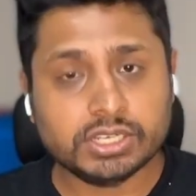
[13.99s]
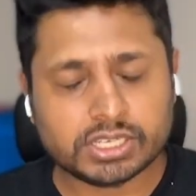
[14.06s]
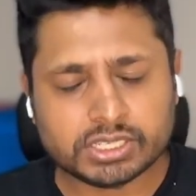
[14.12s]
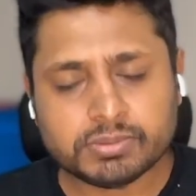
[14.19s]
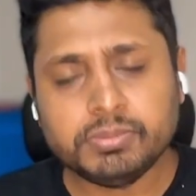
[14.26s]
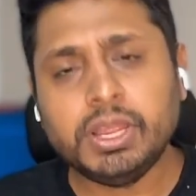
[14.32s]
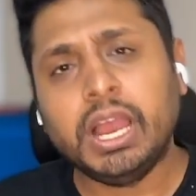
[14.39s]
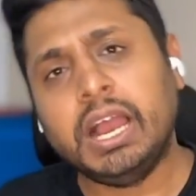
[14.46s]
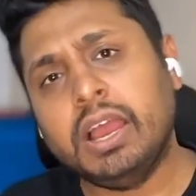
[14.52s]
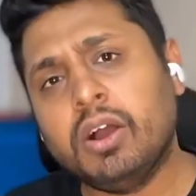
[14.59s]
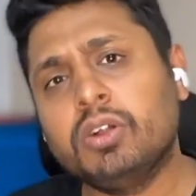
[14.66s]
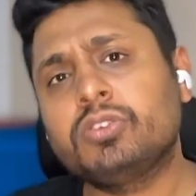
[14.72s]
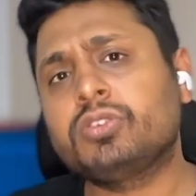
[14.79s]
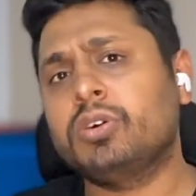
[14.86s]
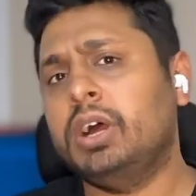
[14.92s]
Trust me, I
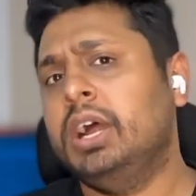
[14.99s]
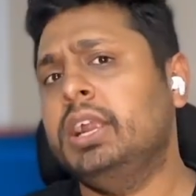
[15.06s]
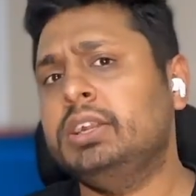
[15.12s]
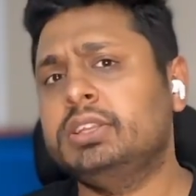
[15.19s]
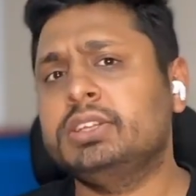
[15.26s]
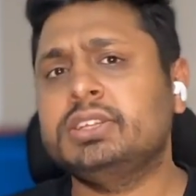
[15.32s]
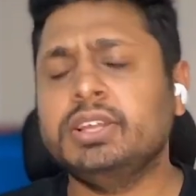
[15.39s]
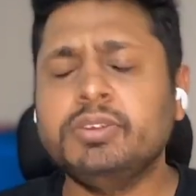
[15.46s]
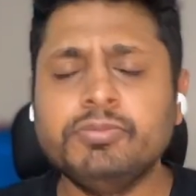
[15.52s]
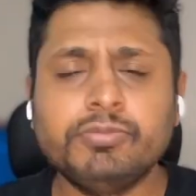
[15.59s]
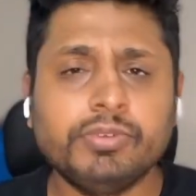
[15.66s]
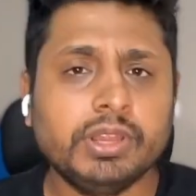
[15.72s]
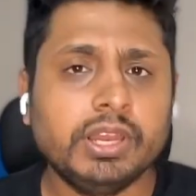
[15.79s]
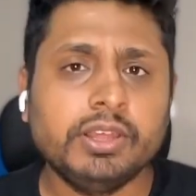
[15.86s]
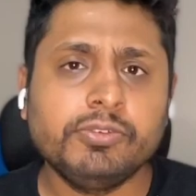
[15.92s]
also had the same
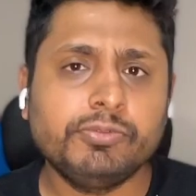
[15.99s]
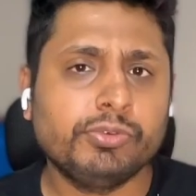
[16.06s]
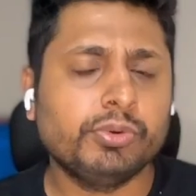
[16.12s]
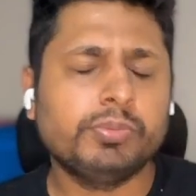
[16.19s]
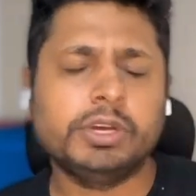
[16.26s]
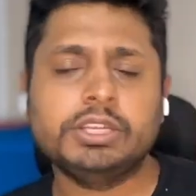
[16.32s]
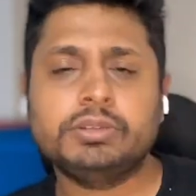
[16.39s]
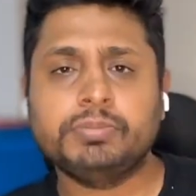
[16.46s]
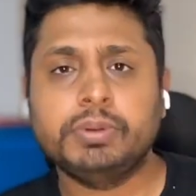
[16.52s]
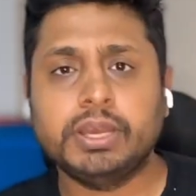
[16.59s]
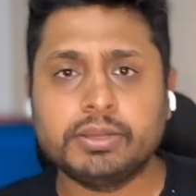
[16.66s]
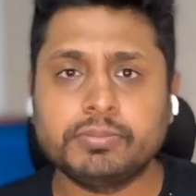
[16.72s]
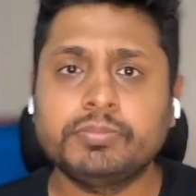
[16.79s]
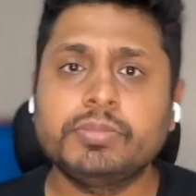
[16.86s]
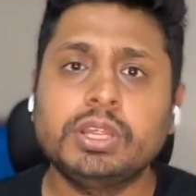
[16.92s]
feeling few months
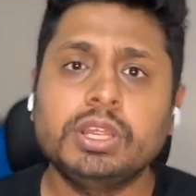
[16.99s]
back.